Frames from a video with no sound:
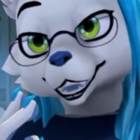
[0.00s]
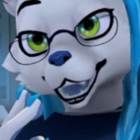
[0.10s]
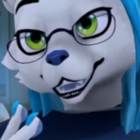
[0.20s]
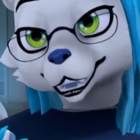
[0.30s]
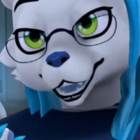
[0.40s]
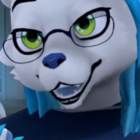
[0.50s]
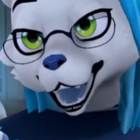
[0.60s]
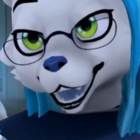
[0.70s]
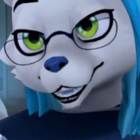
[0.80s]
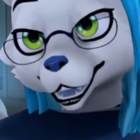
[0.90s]
a
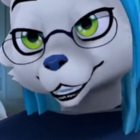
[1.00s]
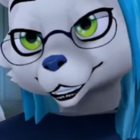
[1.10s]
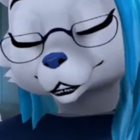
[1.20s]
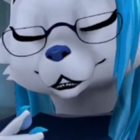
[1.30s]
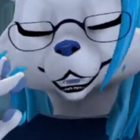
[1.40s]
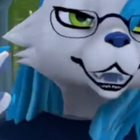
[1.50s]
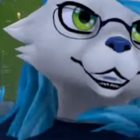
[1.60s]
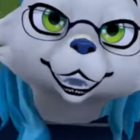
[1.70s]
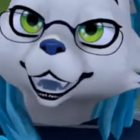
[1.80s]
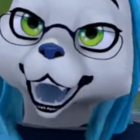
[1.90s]
vampire is, it's
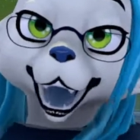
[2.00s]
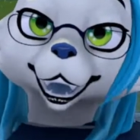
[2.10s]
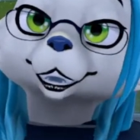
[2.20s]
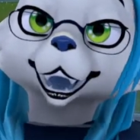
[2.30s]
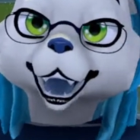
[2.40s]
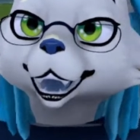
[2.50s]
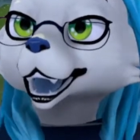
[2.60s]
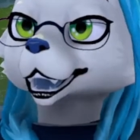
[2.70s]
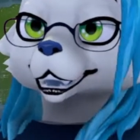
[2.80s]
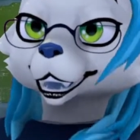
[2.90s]
gonna turn out like
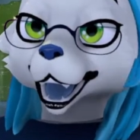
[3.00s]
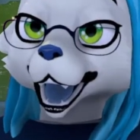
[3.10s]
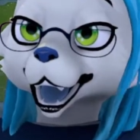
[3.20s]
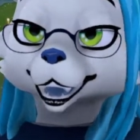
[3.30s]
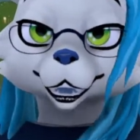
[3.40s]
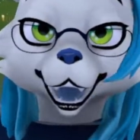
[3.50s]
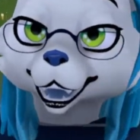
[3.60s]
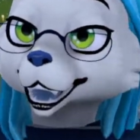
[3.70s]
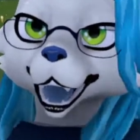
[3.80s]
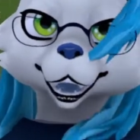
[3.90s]
that guy nine
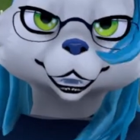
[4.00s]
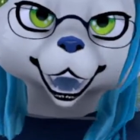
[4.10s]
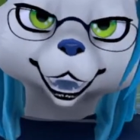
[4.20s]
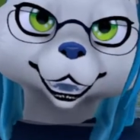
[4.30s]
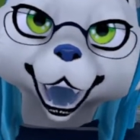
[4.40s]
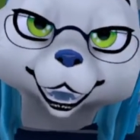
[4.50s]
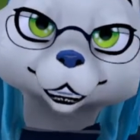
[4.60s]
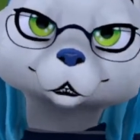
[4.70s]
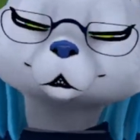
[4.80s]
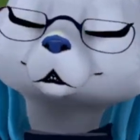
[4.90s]
times out of ten.
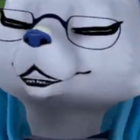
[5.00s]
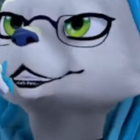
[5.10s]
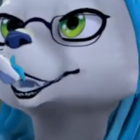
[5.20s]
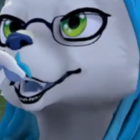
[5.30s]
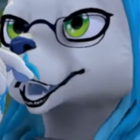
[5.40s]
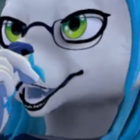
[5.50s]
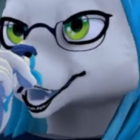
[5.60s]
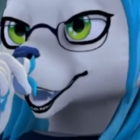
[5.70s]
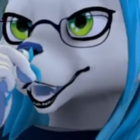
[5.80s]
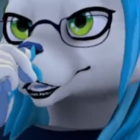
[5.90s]
So,